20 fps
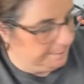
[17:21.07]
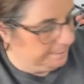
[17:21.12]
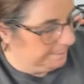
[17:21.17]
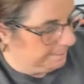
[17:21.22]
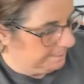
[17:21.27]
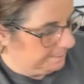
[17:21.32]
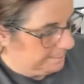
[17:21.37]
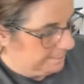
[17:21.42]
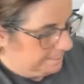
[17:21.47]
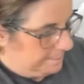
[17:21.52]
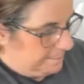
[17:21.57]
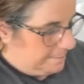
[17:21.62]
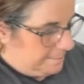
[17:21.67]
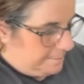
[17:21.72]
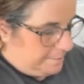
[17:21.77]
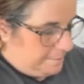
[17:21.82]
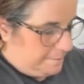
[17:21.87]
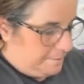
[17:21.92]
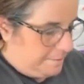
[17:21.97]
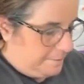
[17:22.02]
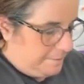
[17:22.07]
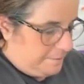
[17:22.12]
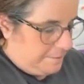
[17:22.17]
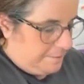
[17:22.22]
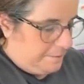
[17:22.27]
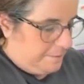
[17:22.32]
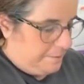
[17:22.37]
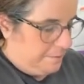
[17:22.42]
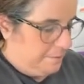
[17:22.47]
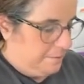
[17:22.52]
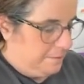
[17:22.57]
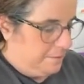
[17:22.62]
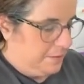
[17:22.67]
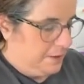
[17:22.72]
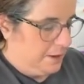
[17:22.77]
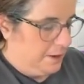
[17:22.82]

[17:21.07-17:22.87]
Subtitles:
Nothing is said.